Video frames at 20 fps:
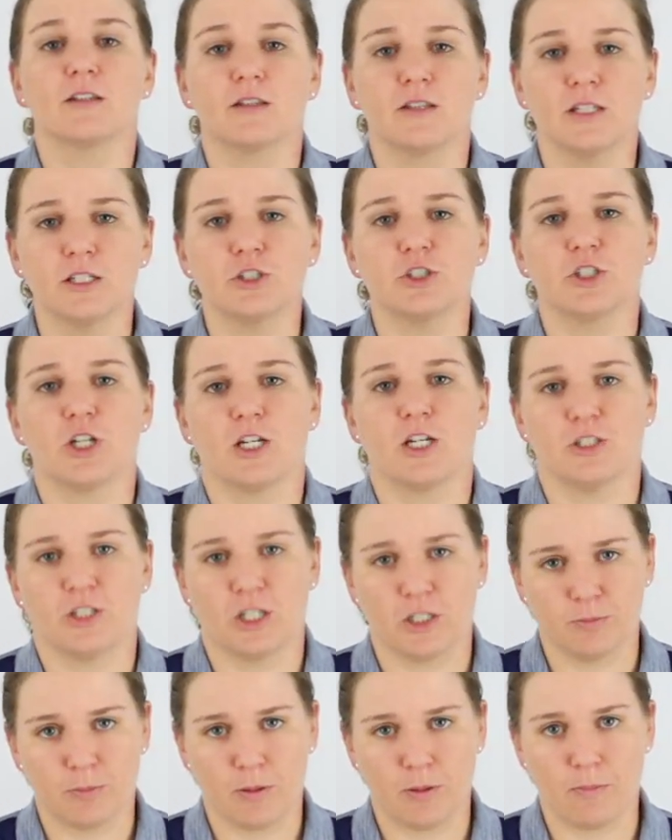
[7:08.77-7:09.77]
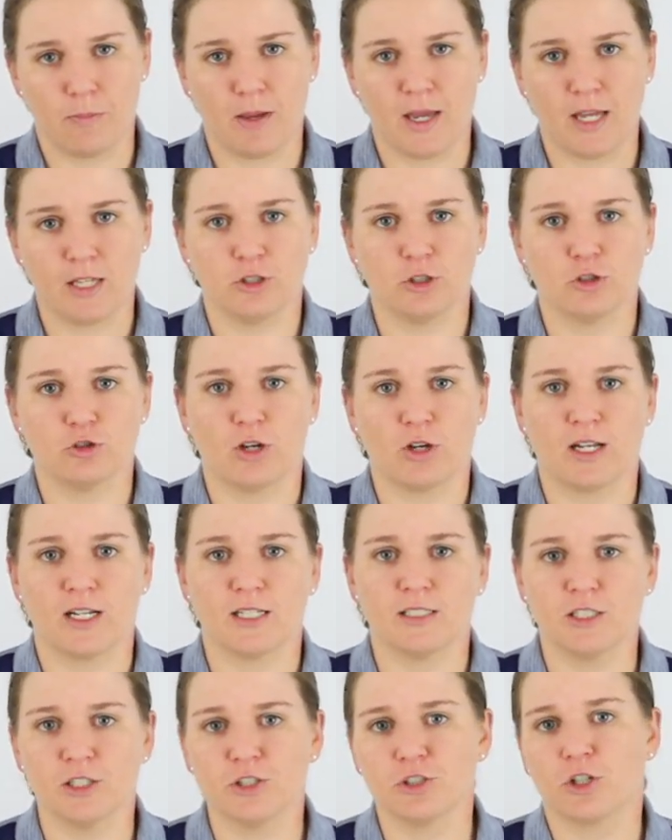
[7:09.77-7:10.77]
This change has been made to try to
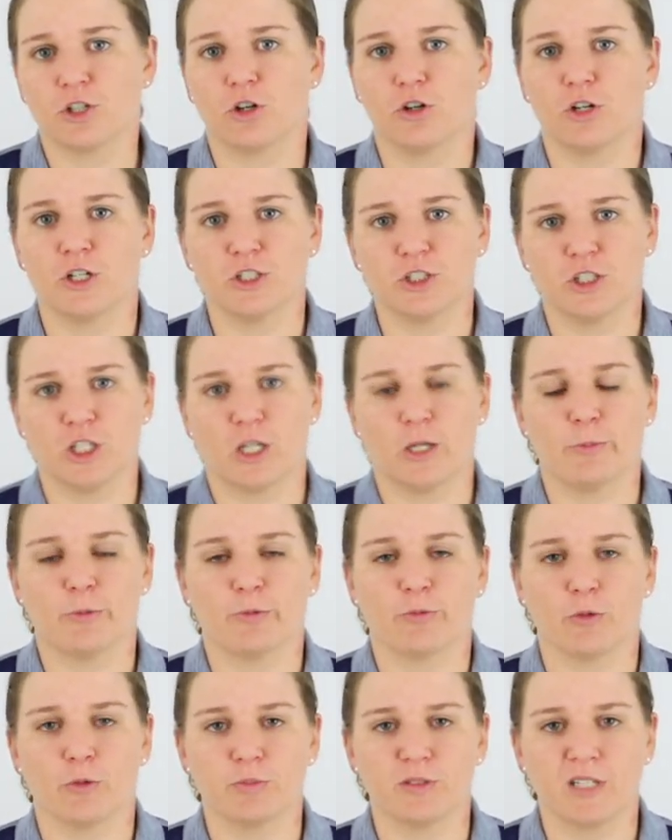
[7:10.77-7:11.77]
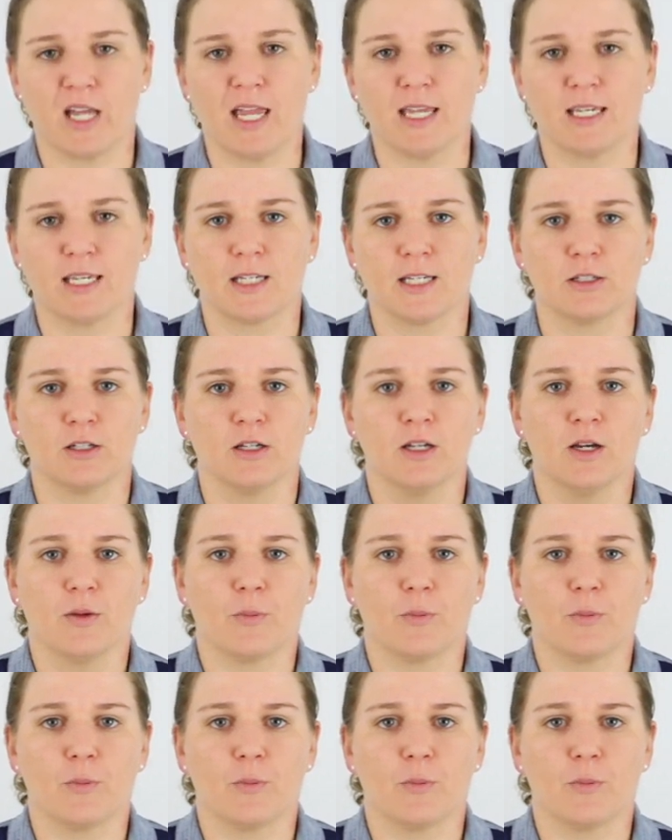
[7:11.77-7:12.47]
discourage teams from tanking